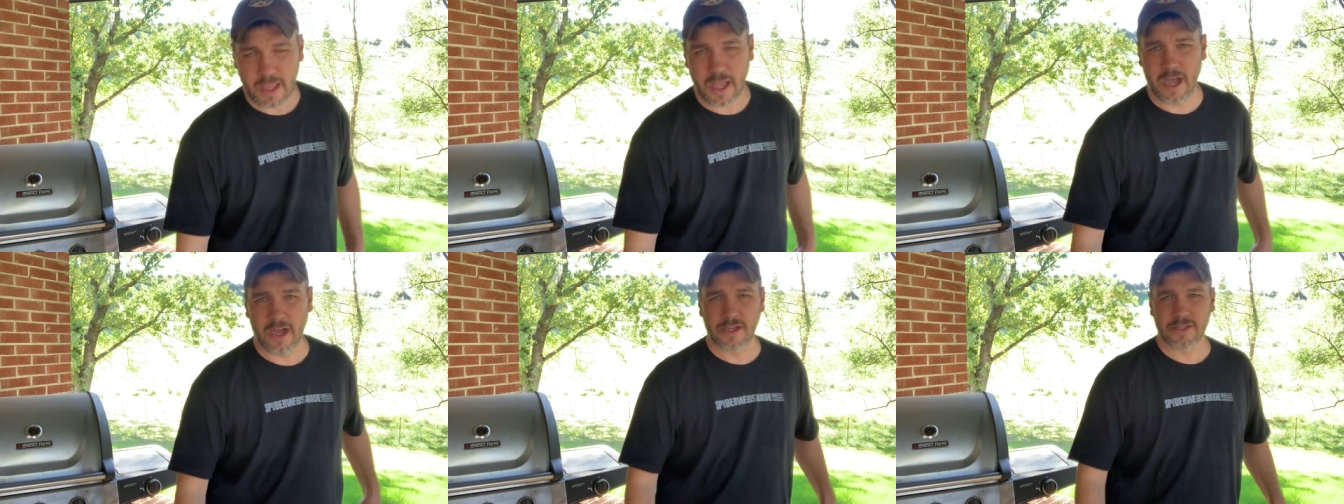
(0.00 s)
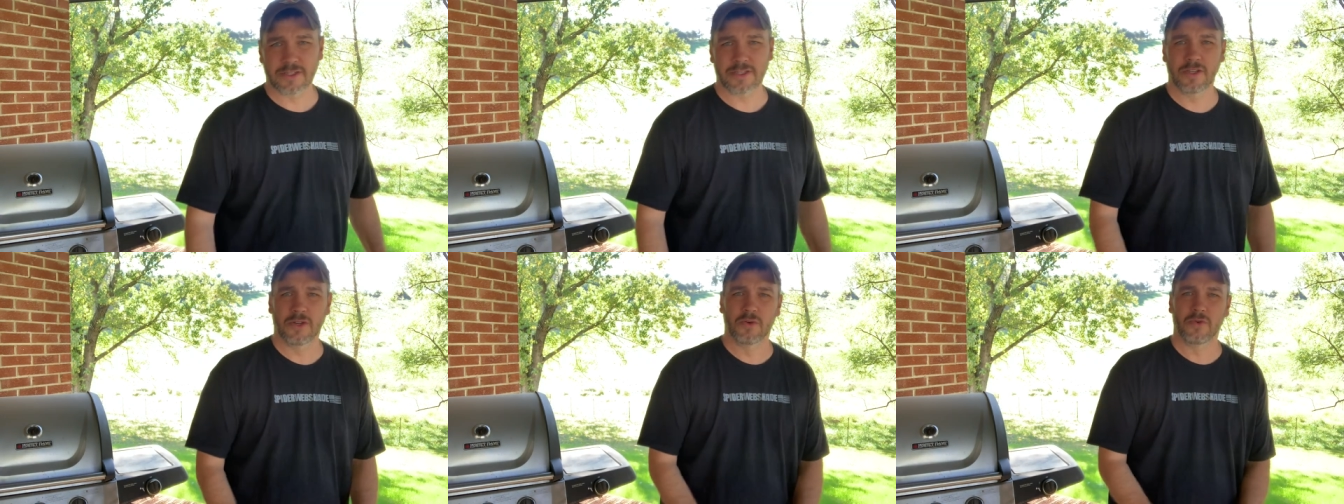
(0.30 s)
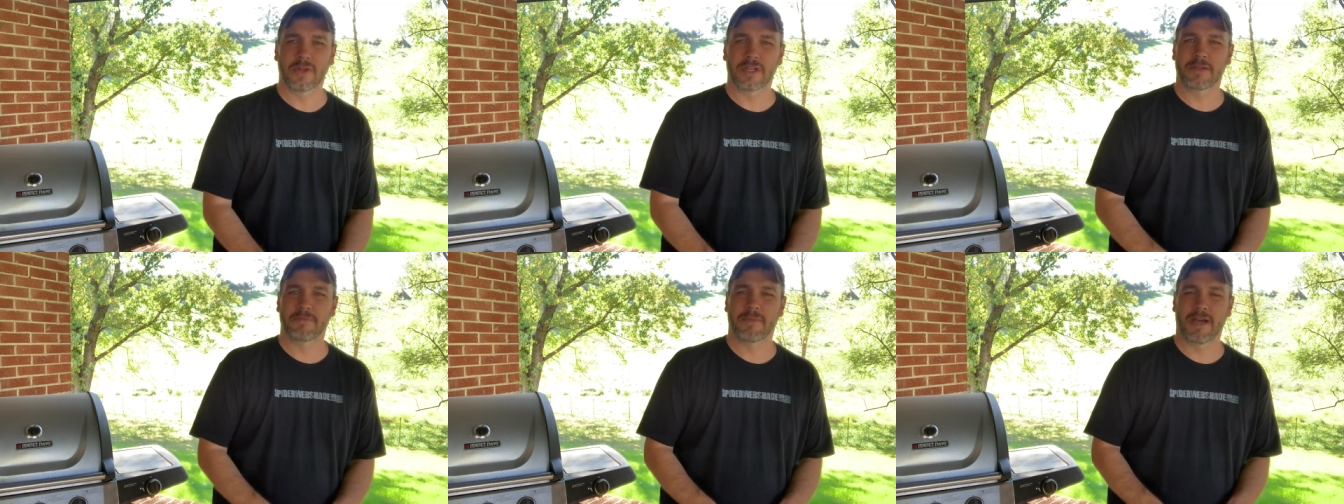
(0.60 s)
Also,
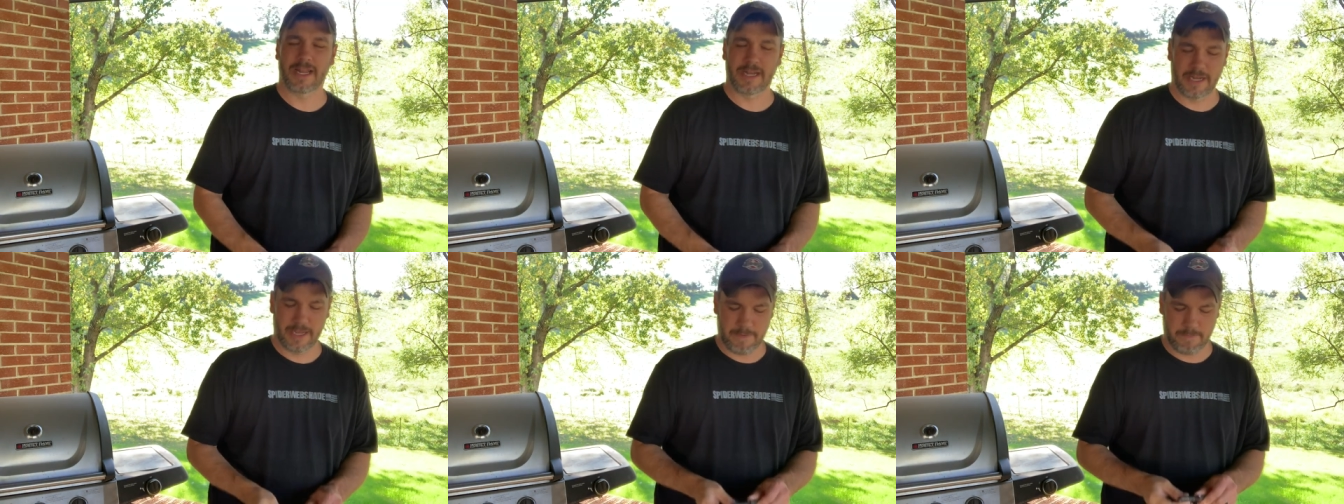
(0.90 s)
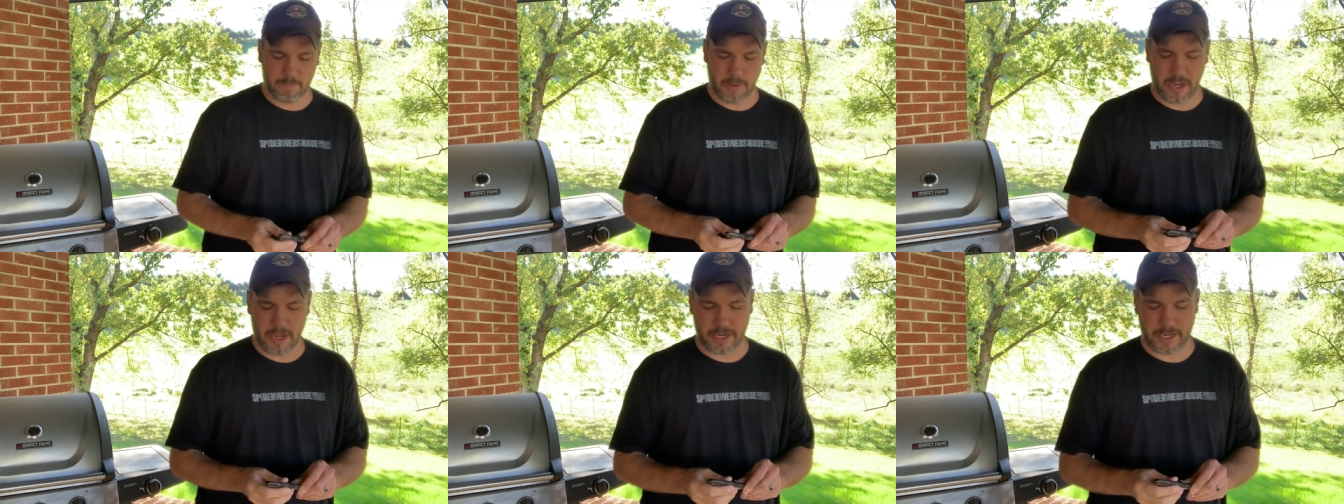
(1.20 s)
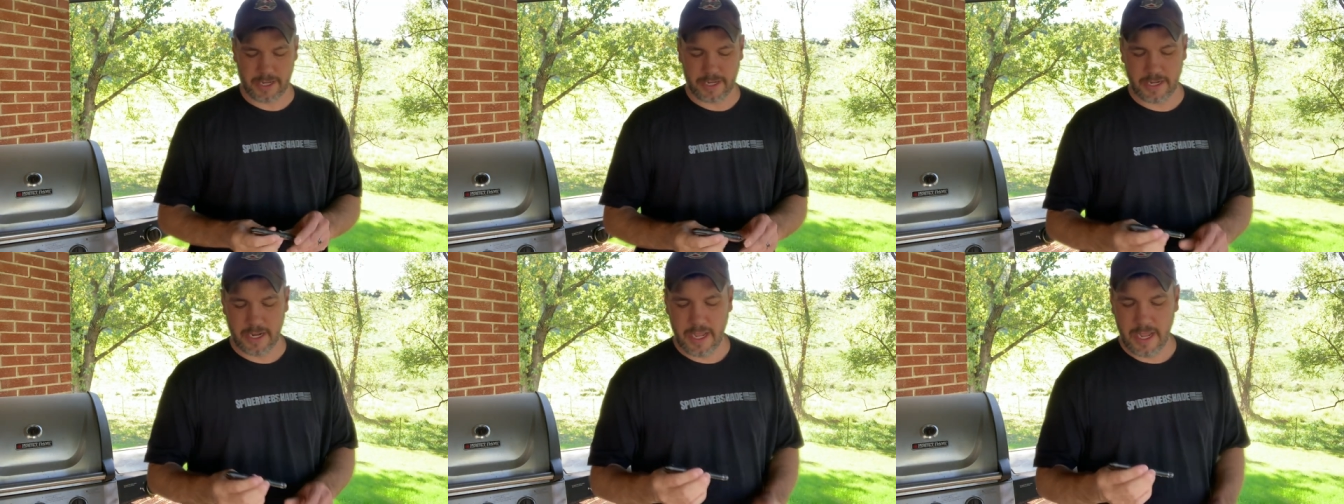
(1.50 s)
in my left
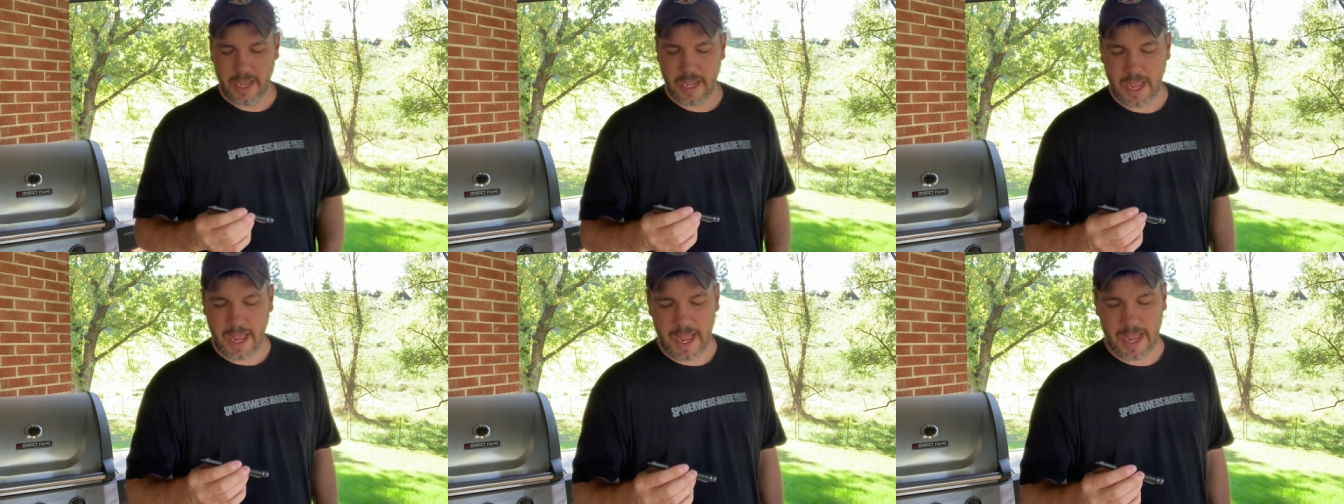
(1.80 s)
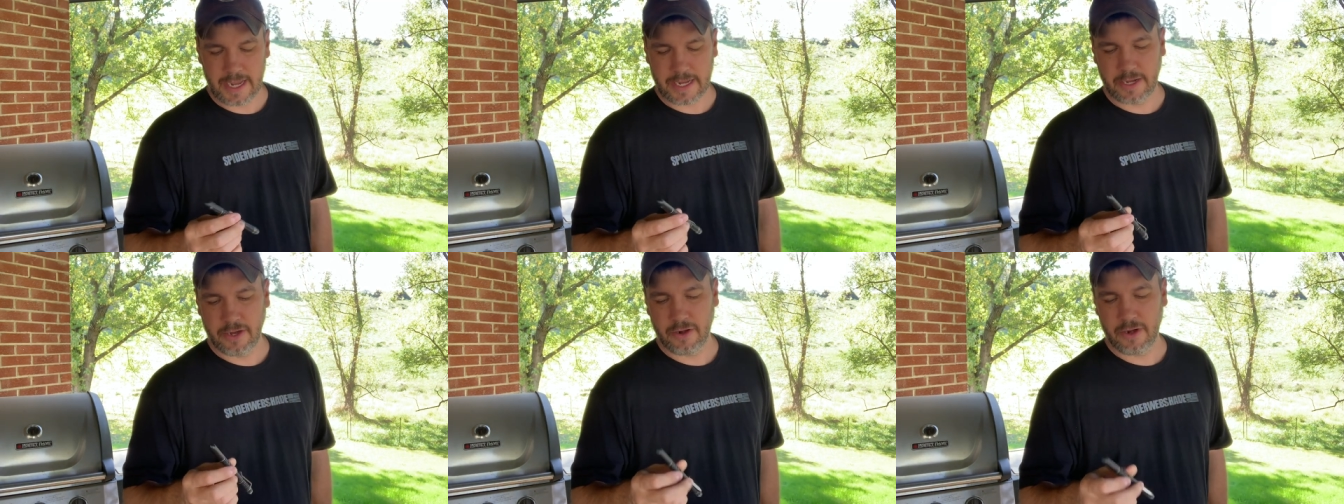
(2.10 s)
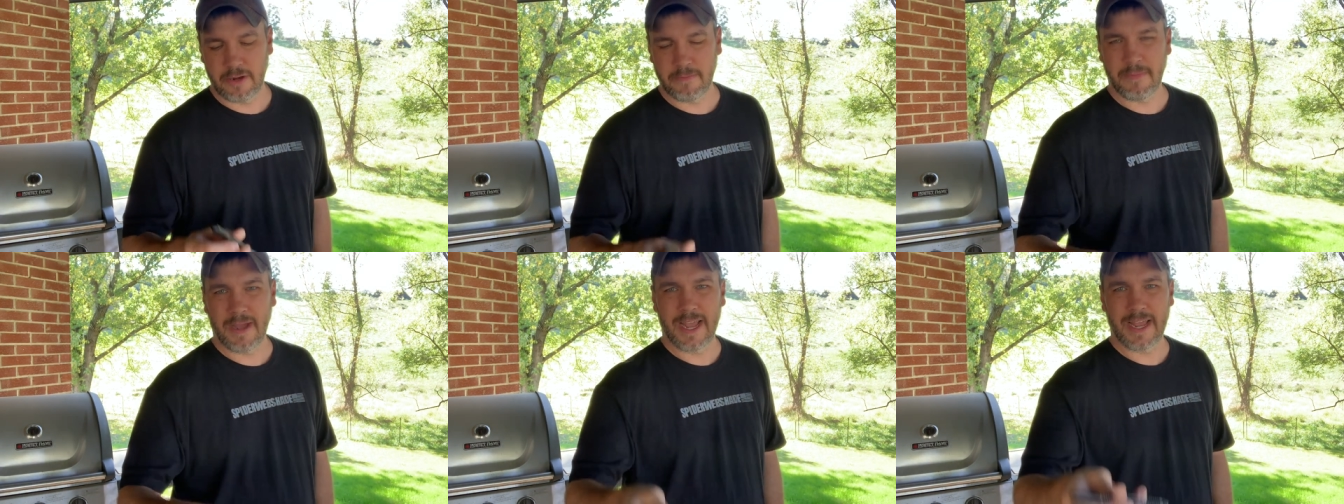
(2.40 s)
pocket, I
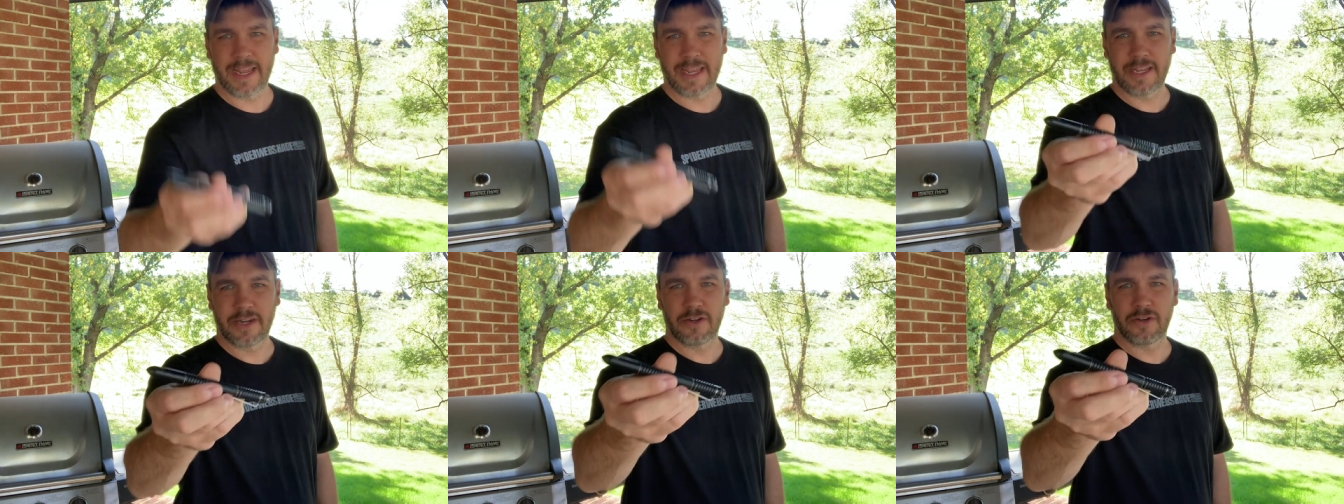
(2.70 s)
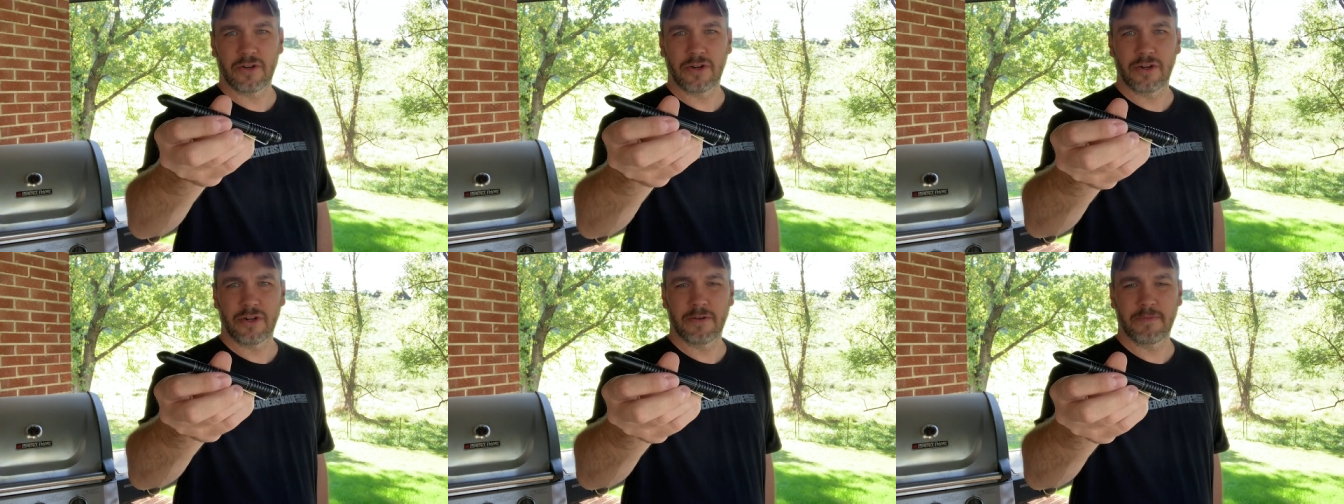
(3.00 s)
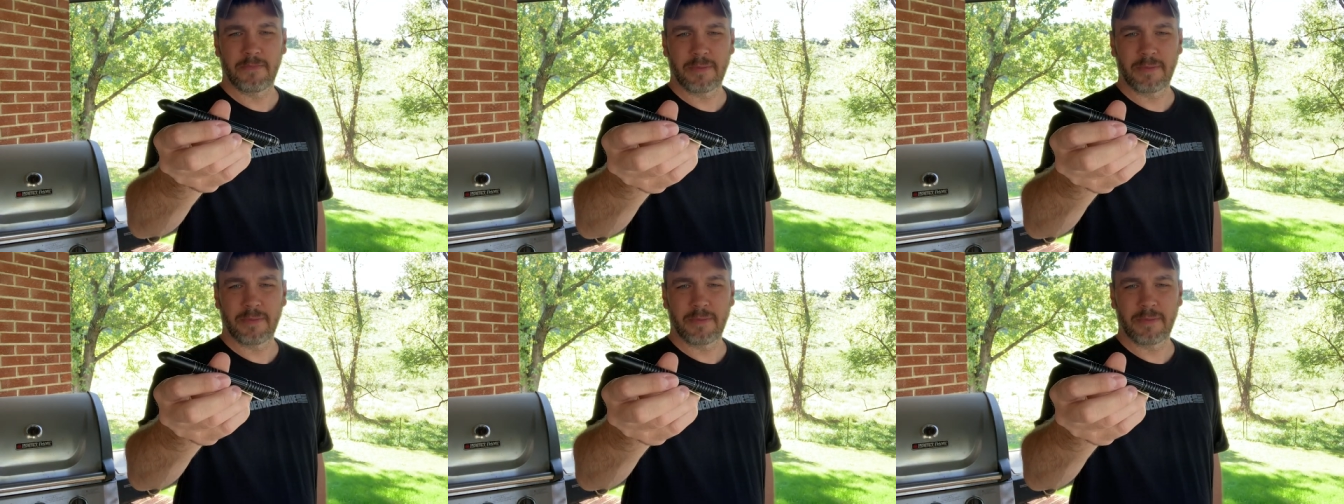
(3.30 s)
carry my Hinderer